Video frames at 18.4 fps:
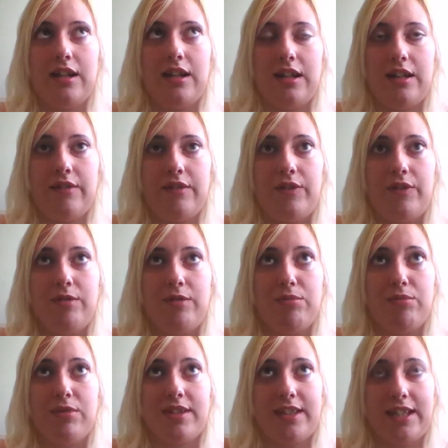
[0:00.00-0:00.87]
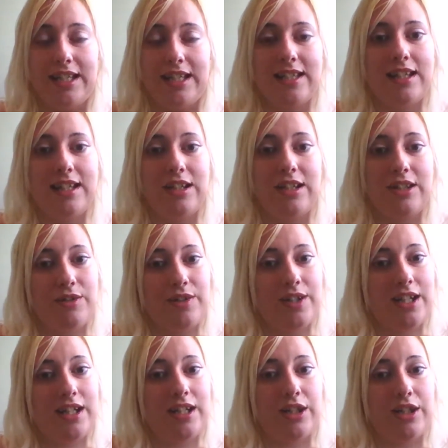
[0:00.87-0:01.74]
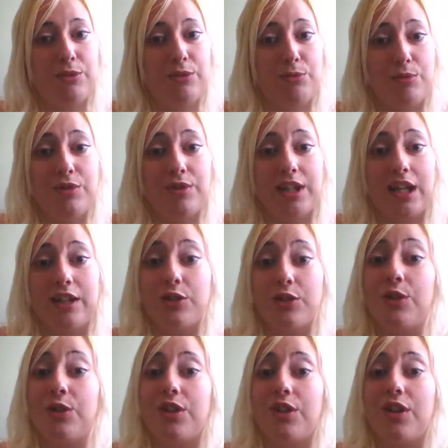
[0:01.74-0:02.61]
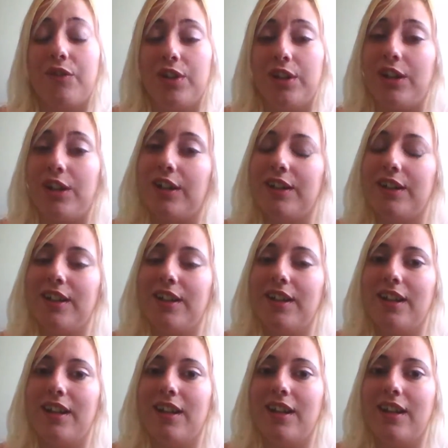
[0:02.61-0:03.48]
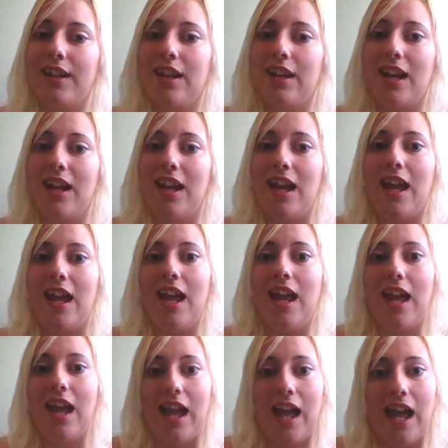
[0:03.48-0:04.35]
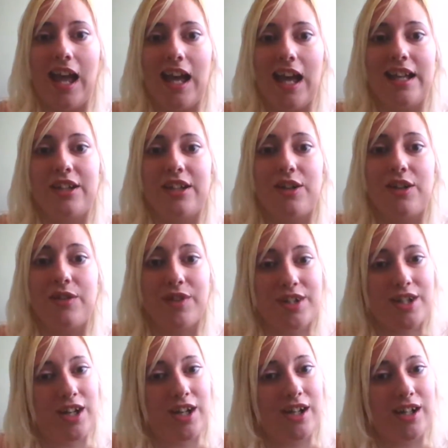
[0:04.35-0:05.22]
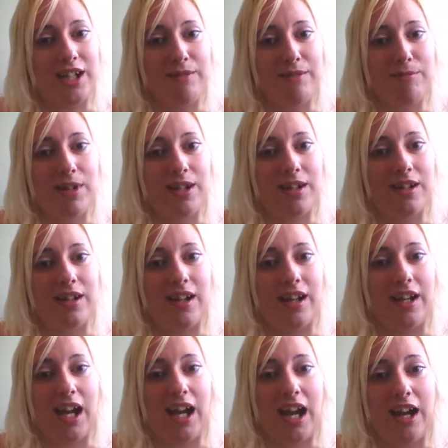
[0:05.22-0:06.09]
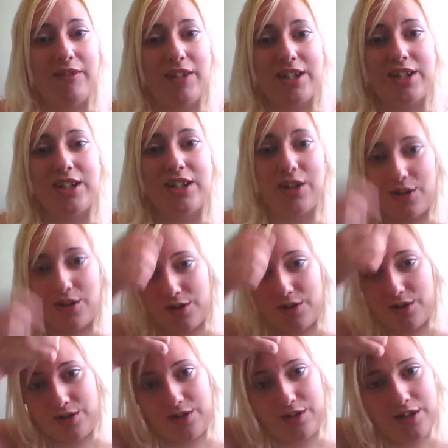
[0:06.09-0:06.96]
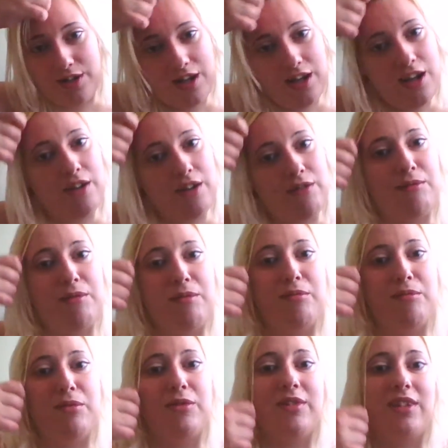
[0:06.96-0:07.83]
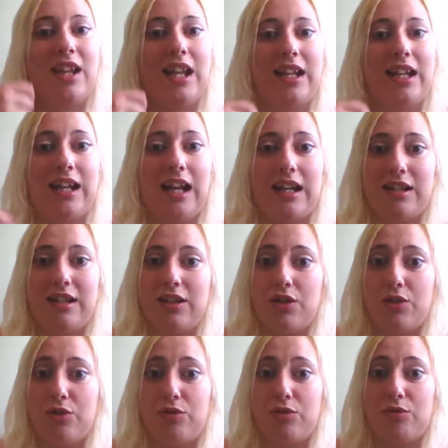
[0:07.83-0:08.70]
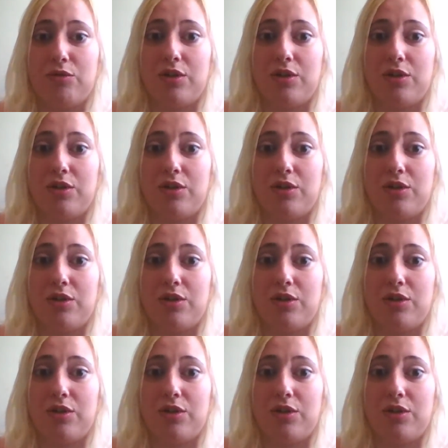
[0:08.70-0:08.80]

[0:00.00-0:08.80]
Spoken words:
if you persist in doing it, you will get told off a lot. And over time, I have actually heard where people then get told,